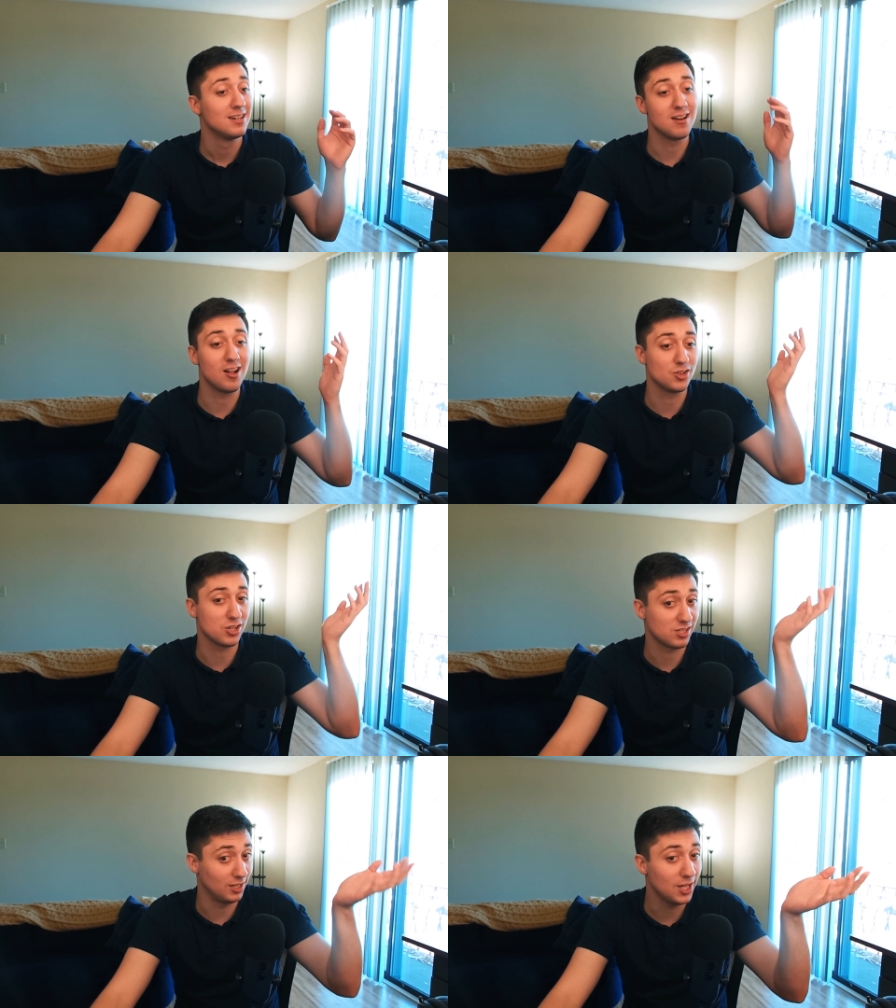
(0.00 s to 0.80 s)
Not
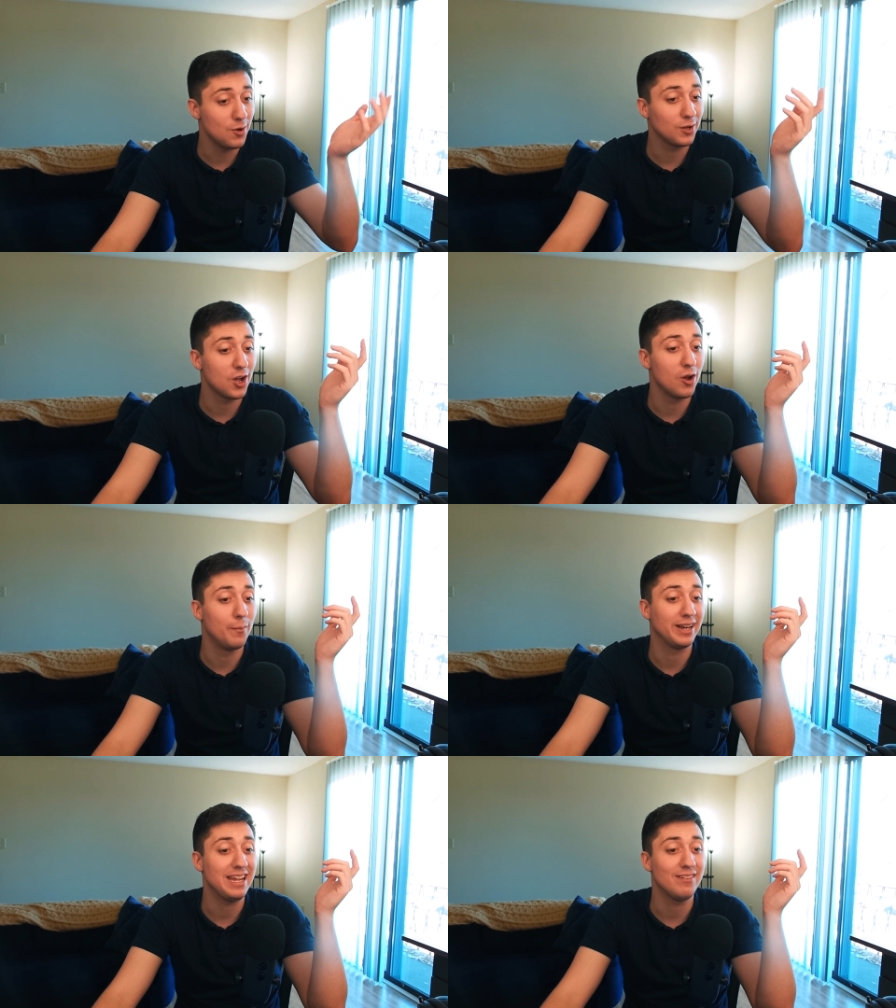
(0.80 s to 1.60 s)
just a logo,
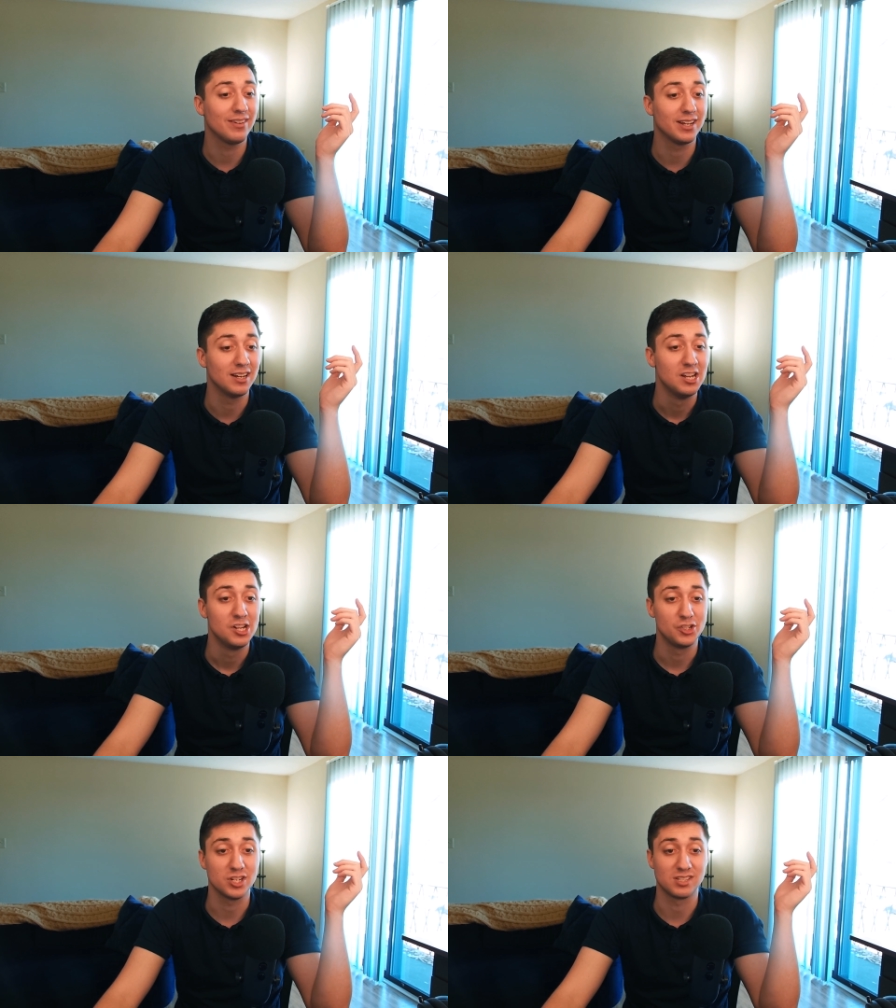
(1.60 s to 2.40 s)
but even
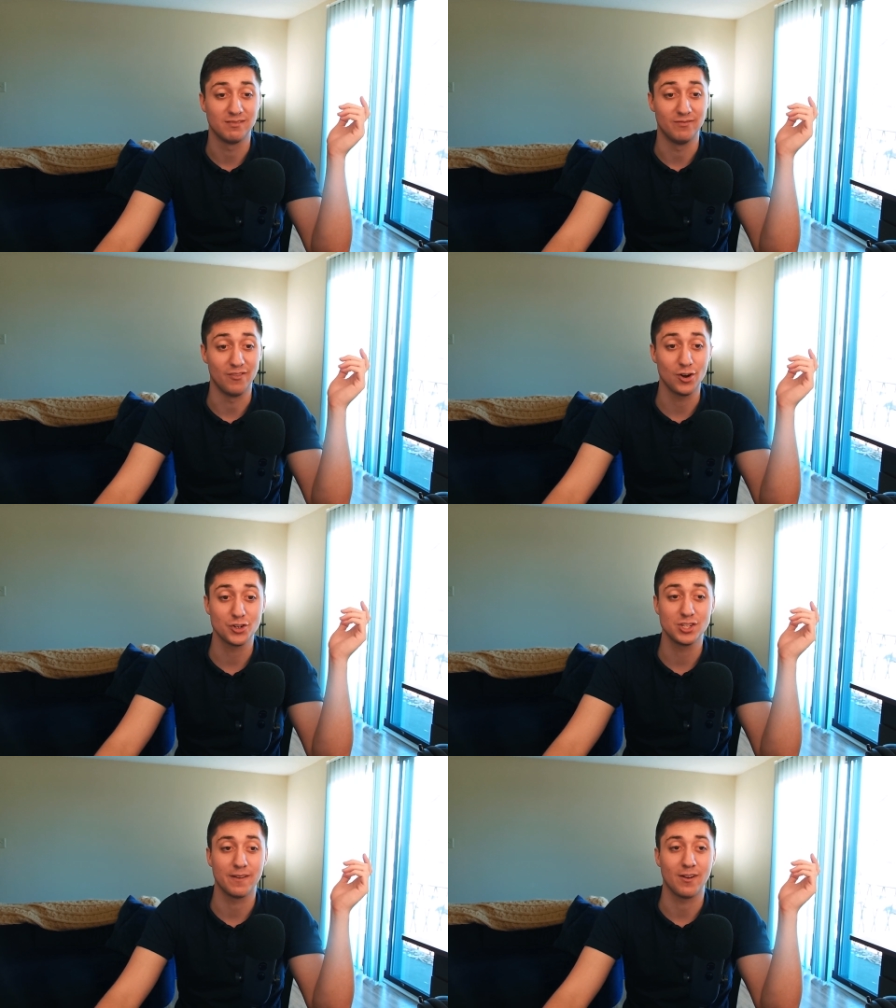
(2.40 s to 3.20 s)
just
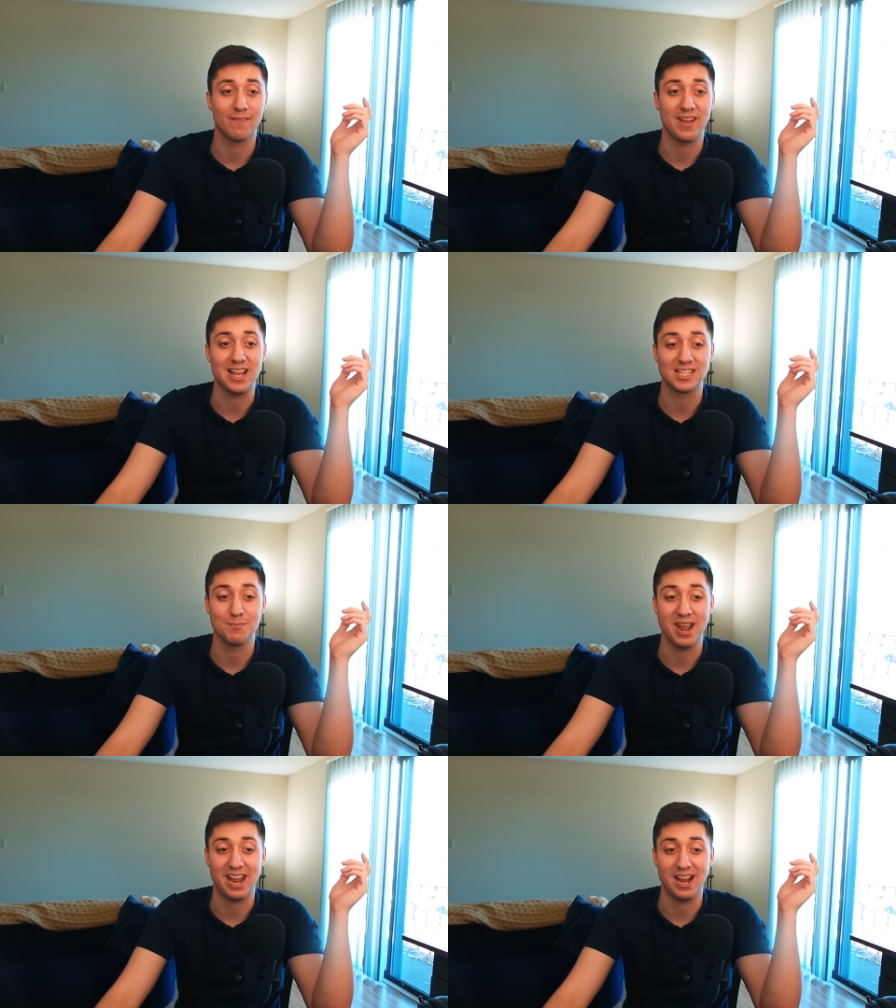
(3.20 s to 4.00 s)
versions of your face,
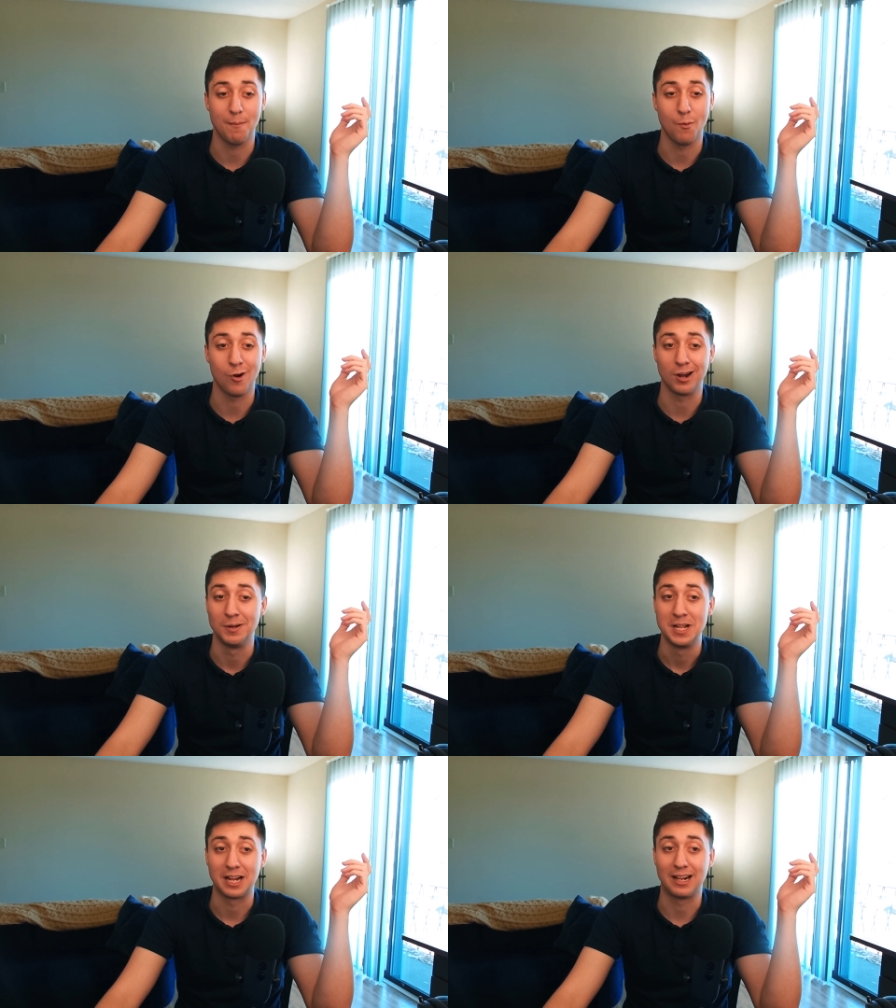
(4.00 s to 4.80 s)
making a more
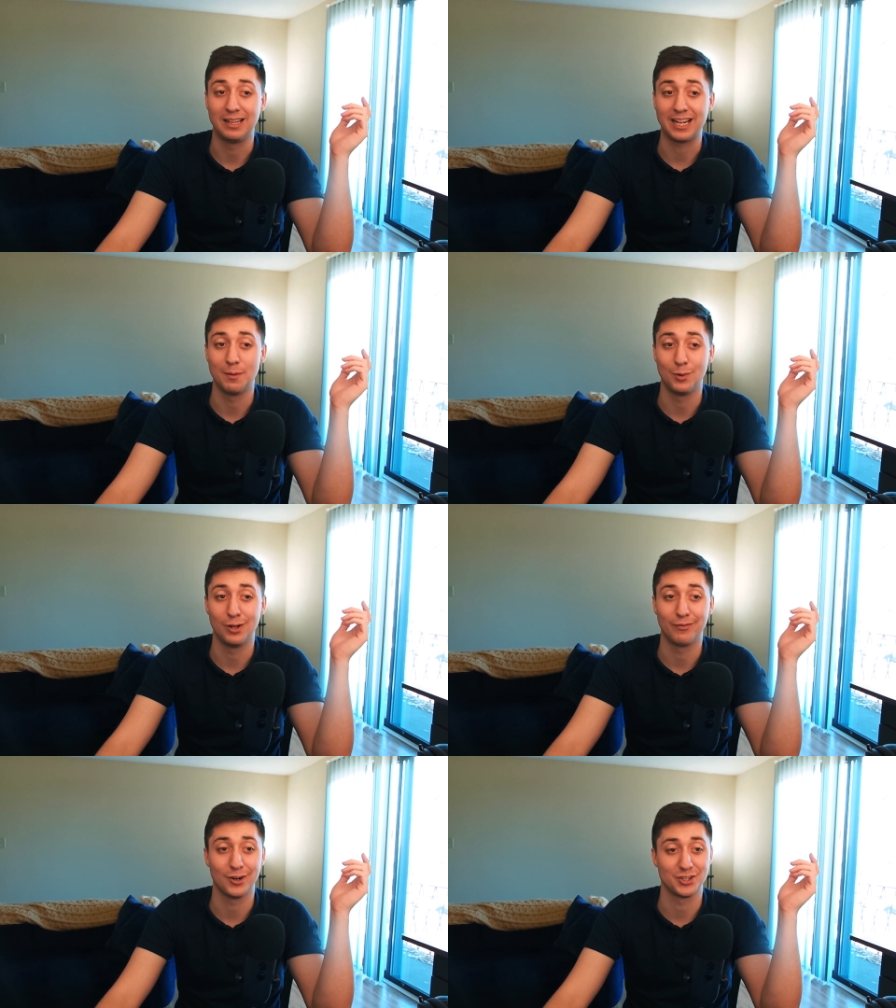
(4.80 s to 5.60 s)

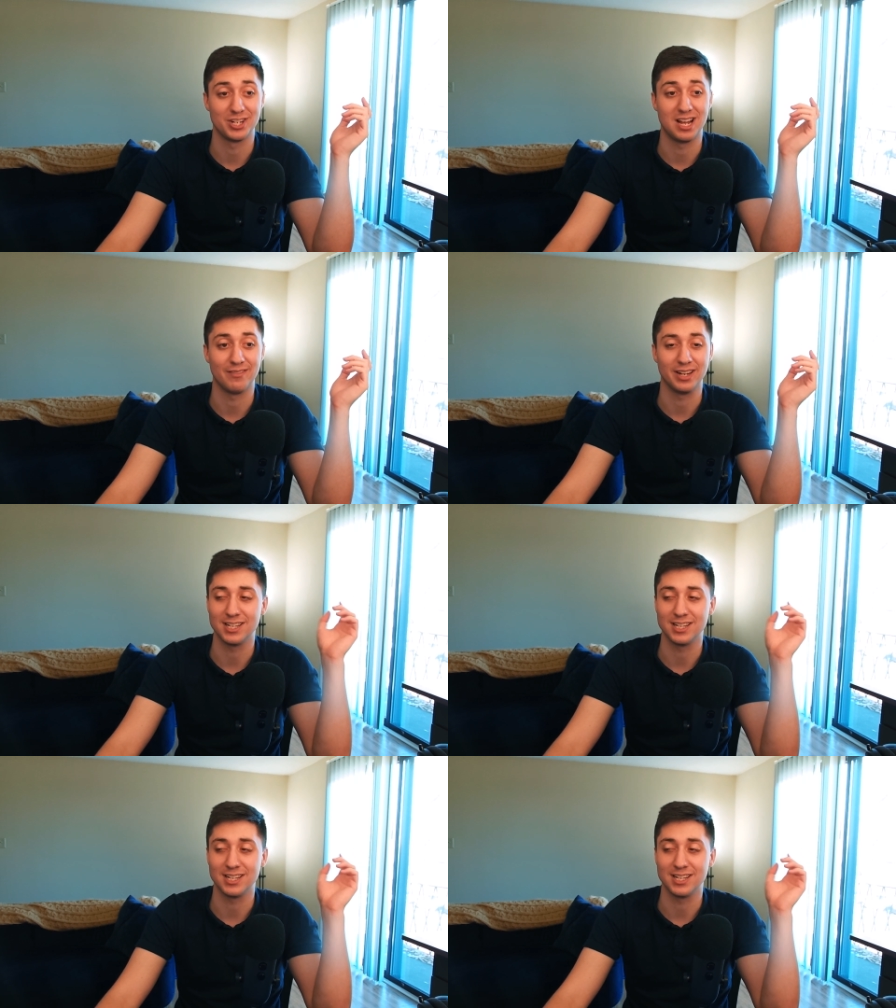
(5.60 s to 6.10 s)
clickable version of it.